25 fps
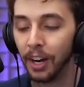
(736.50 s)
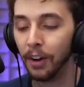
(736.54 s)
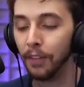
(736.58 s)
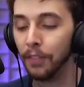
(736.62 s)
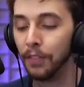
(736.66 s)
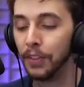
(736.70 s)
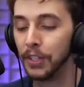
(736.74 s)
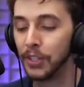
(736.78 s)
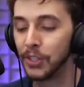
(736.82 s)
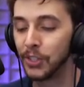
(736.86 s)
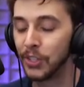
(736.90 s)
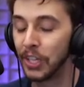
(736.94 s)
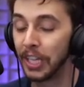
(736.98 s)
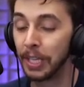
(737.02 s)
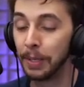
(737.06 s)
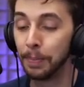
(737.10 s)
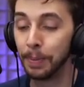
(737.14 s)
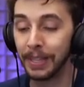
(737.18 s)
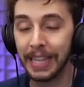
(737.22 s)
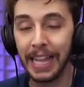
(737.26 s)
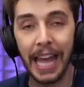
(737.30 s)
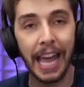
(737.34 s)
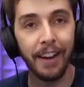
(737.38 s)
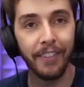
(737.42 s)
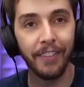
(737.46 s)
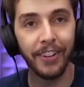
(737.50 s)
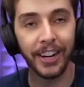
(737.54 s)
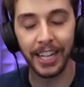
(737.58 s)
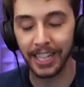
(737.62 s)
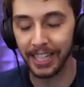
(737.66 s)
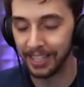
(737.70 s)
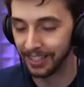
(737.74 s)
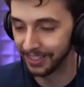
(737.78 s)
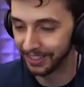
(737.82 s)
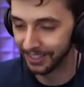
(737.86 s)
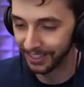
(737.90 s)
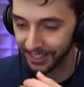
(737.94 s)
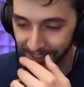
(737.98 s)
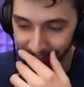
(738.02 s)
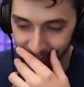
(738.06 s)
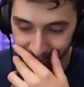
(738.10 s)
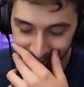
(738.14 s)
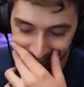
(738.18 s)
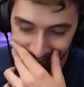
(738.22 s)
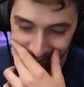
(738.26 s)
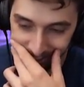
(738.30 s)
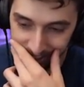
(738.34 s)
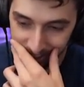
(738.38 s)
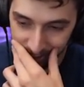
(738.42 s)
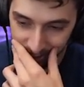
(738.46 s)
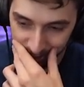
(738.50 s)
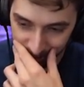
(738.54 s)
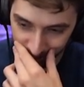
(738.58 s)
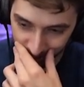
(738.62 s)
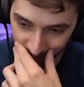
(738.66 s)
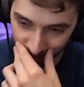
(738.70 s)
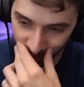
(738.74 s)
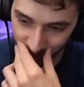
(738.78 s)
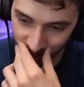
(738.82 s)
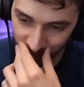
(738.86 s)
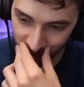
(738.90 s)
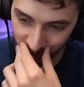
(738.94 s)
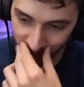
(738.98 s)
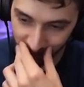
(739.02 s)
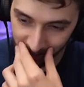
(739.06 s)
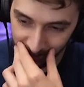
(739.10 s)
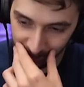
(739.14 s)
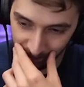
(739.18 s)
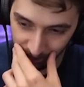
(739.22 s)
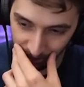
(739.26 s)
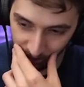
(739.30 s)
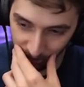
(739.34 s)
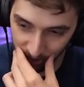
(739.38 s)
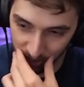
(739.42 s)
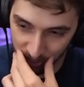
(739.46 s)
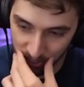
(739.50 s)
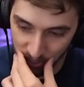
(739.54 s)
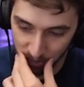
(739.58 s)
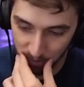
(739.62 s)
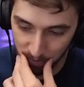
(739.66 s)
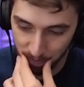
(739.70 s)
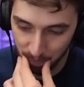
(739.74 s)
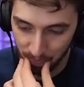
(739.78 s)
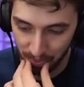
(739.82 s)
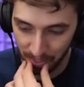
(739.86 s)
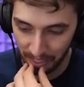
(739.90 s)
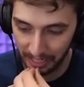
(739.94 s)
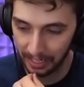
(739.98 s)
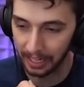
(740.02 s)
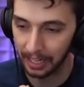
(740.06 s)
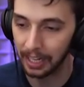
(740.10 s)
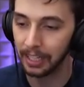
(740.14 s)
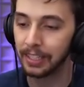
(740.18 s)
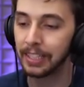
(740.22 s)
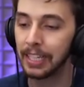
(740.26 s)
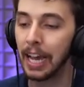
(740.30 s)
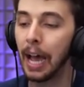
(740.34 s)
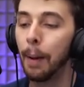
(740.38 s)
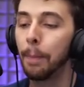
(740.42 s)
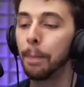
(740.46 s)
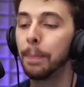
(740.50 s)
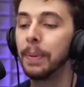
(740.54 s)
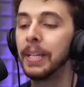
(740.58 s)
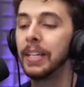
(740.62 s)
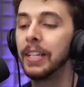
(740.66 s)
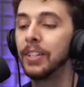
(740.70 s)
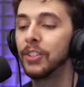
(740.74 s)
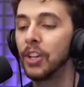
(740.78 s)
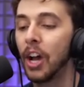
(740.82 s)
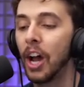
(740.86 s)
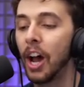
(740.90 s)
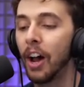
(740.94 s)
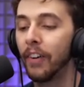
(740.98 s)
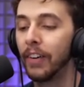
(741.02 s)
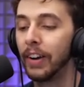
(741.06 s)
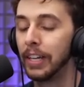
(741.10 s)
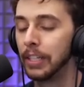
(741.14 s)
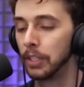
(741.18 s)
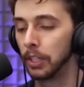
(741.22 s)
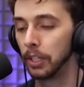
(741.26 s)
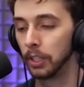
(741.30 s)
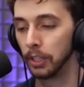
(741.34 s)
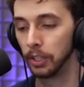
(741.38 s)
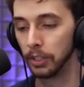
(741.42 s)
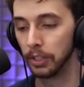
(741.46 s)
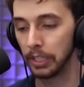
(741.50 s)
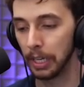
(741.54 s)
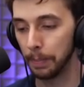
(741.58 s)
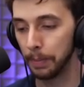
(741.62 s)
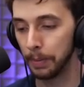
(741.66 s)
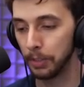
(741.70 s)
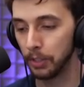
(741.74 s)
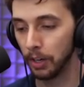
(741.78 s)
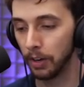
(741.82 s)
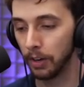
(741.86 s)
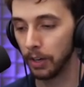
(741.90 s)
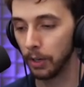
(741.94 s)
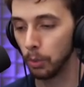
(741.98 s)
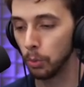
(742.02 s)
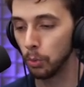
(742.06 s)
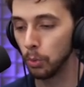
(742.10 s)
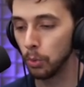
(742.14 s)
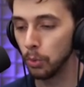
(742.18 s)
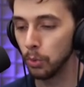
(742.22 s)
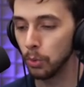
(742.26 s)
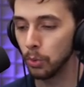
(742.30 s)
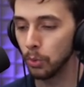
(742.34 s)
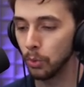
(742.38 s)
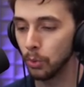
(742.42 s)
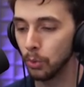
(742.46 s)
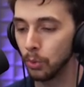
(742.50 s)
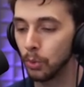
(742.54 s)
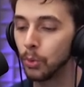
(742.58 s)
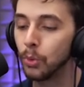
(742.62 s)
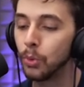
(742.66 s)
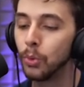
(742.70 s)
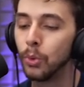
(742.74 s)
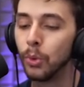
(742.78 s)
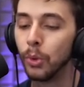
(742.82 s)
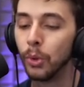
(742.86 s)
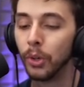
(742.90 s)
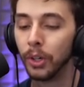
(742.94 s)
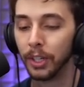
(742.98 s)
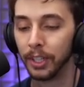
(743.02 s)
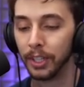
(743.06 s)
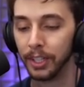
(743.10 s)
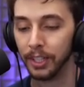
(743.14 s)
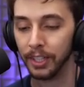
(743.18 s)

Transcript: of this sticky, but there it is. Oh, look at all this. And a Tapejara. Is it a good Tapejara? Ooh!